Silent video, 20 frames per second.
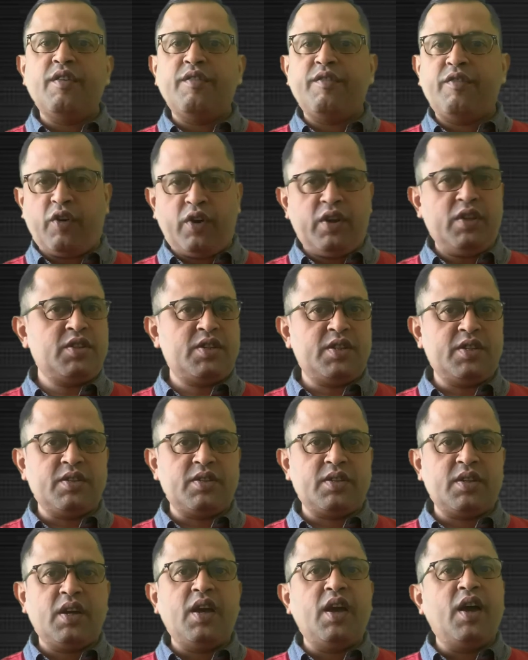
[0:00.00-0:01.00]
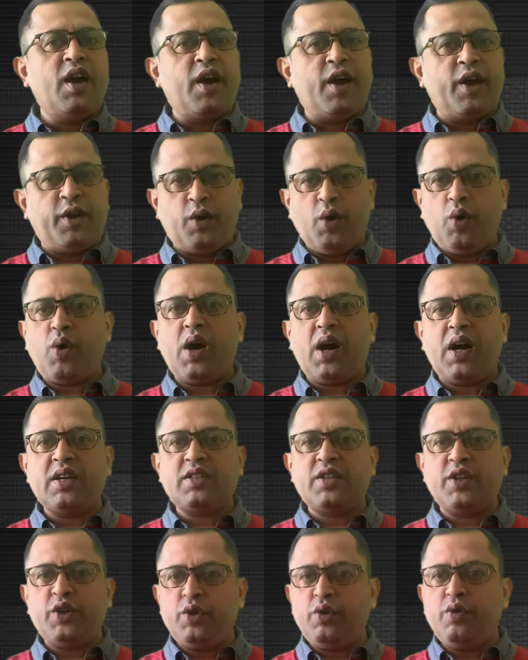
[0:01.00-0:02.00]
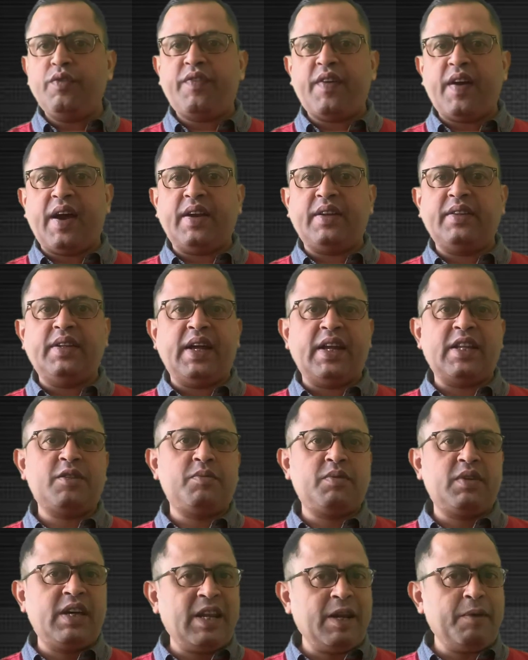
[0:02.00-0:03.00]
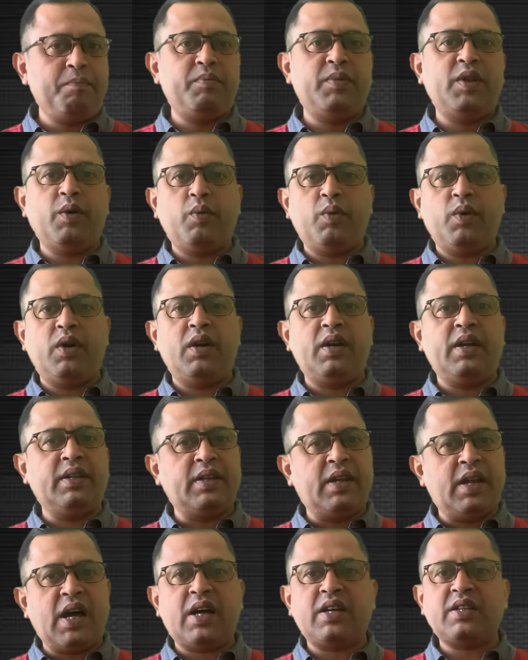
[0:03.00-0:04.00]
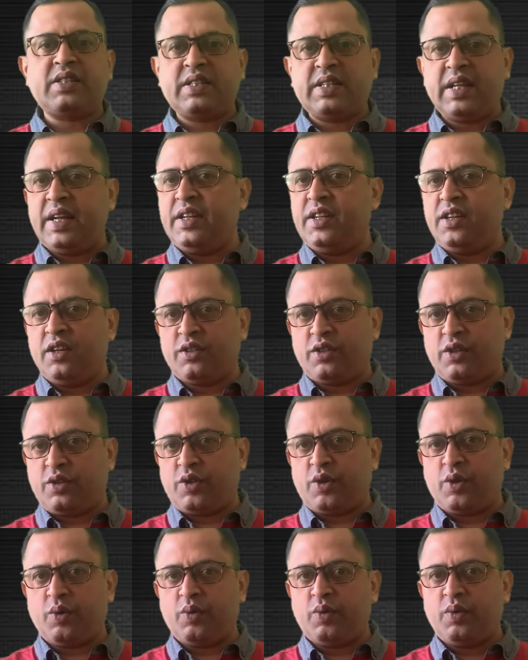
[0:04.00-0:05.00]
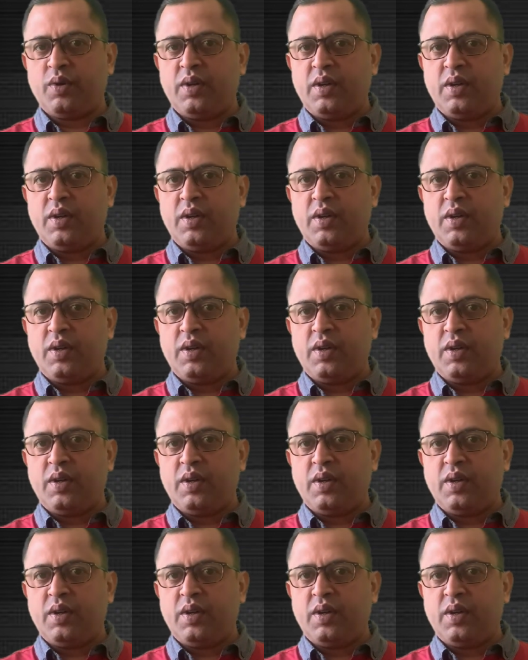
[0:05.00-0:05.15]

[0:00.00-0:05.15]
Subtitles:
For instance, yoga is a new fad that has gripped the world in the last 10 years or so.